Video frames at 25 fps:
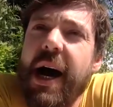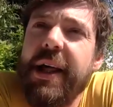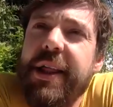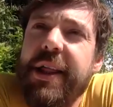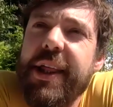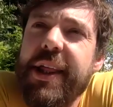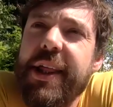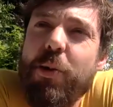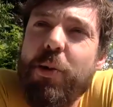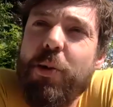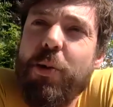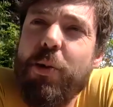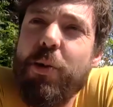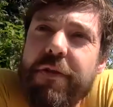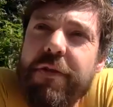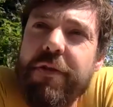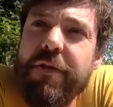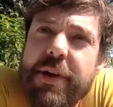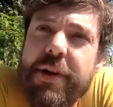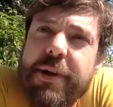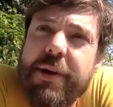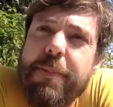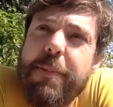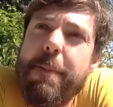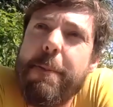one of
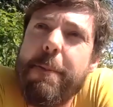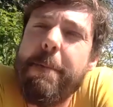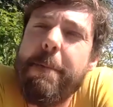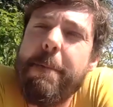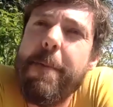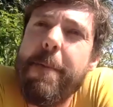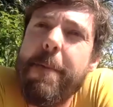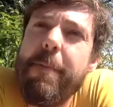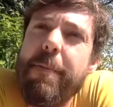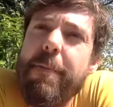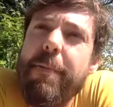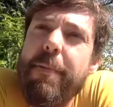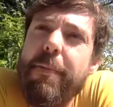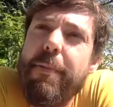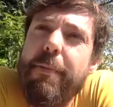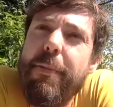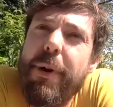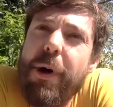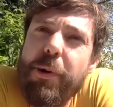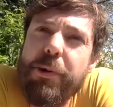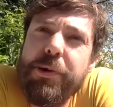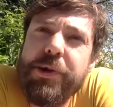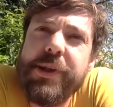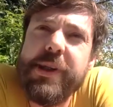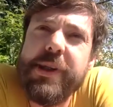the
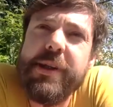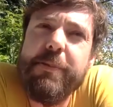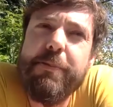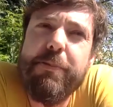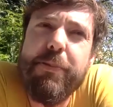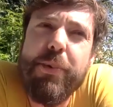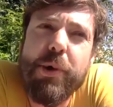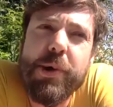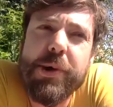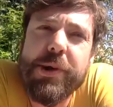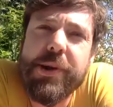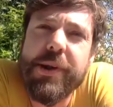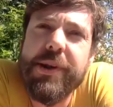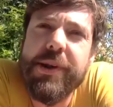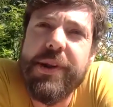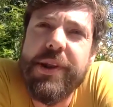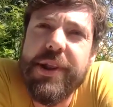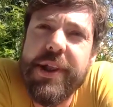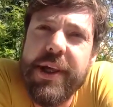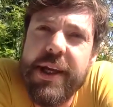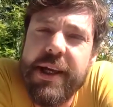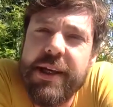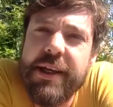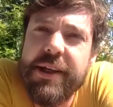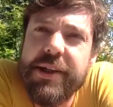most important
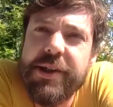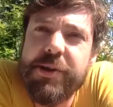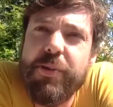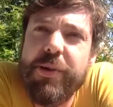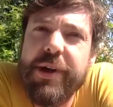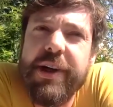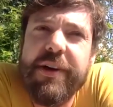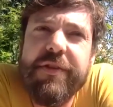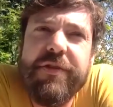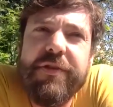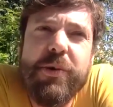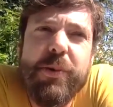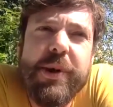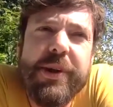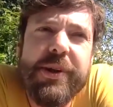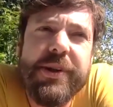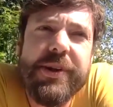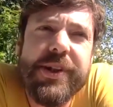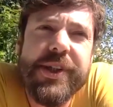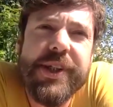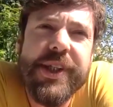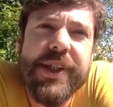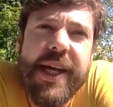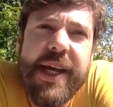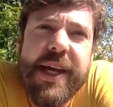thing is we have to
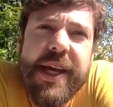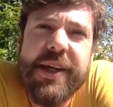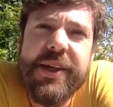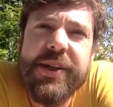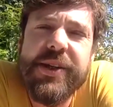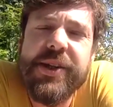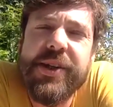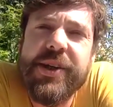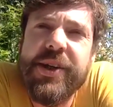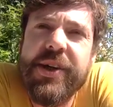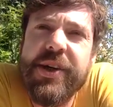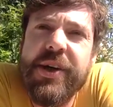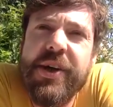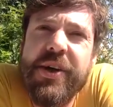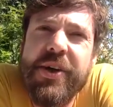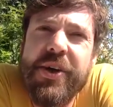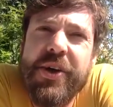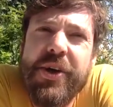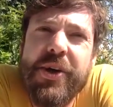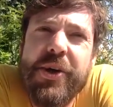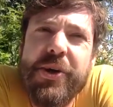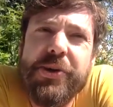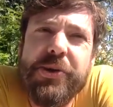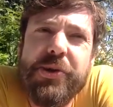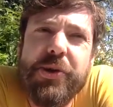understand
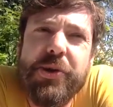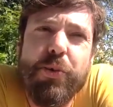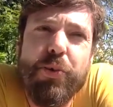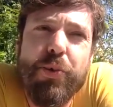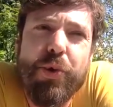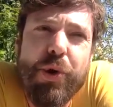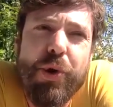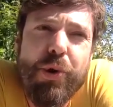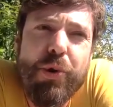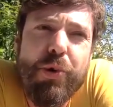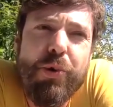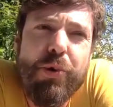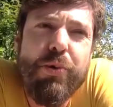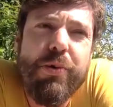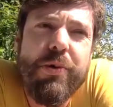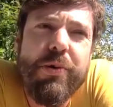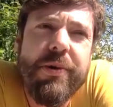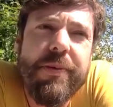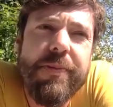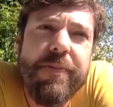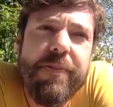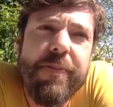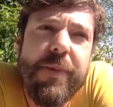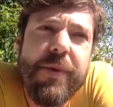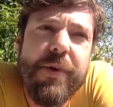the role
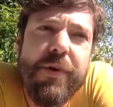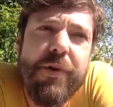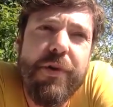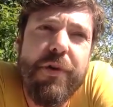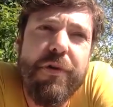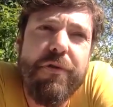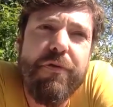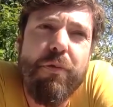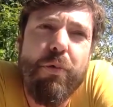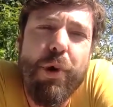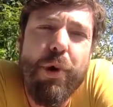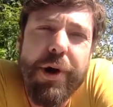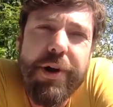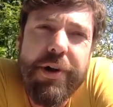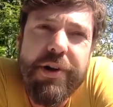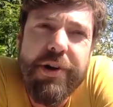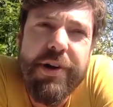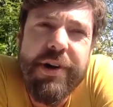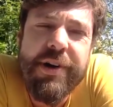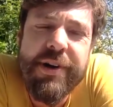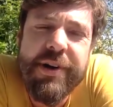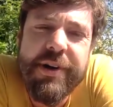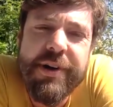of water